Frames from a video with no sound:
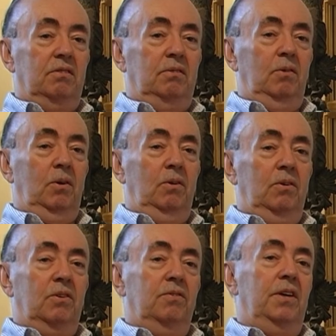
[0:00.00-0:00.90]
world
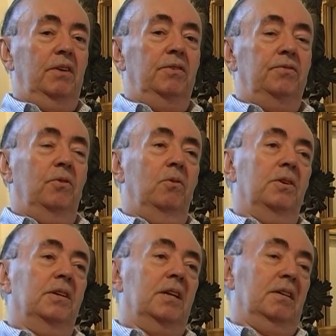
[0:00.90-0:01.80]
of Henry Ford
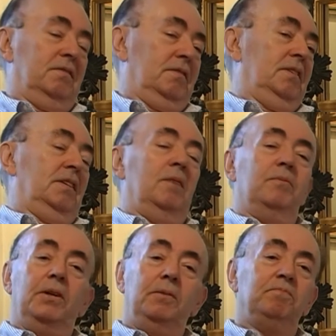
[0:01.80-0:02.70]
and company